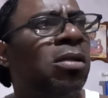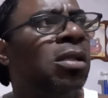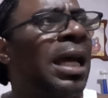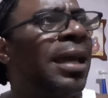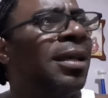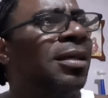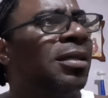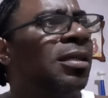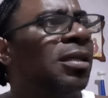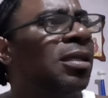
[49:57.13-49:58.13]
like,
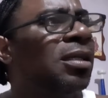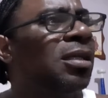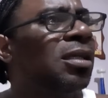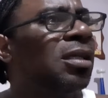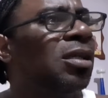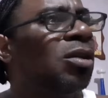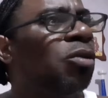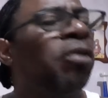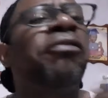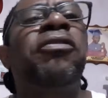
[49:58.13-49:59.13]

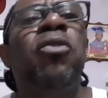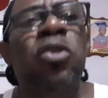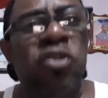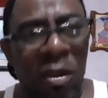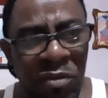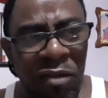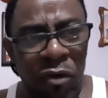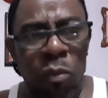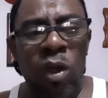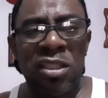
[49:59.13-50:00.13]
refuse from give
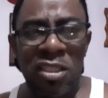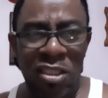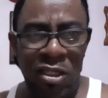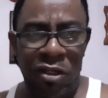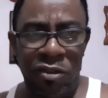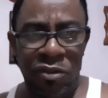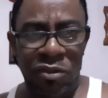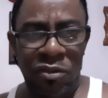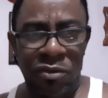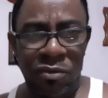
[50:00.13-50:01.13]
up what is
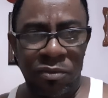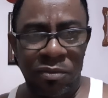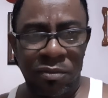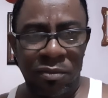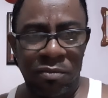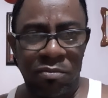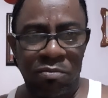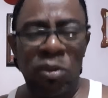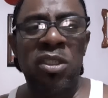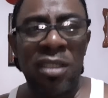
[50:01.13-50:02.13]
yours.
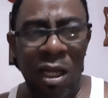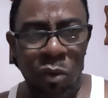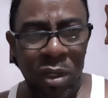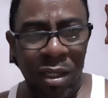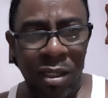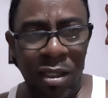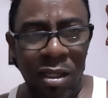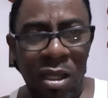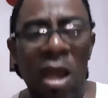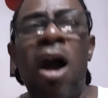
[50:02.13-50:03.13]
Put it that way.
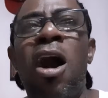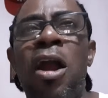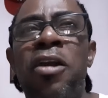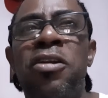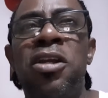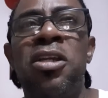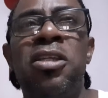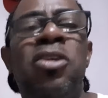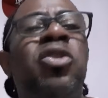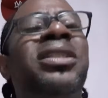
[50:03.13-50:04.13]
Or
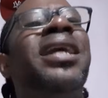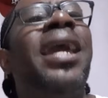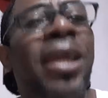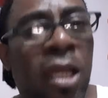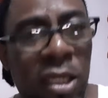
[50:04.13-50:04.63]
you take